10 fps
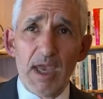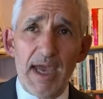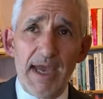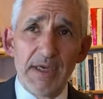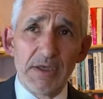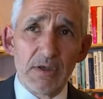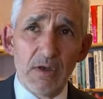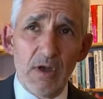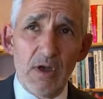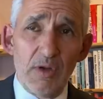And
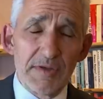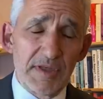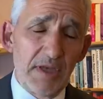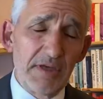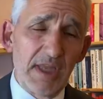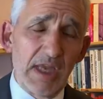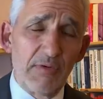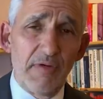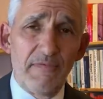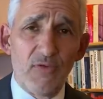on Sunday, they
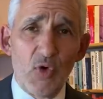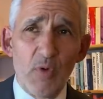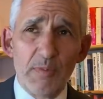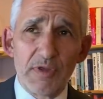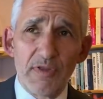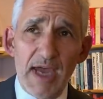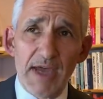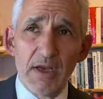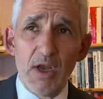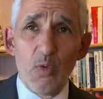were informed
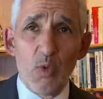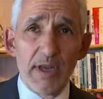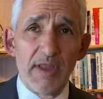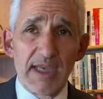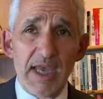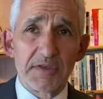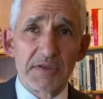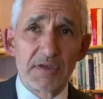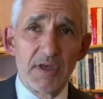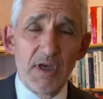that one of the
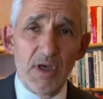guests,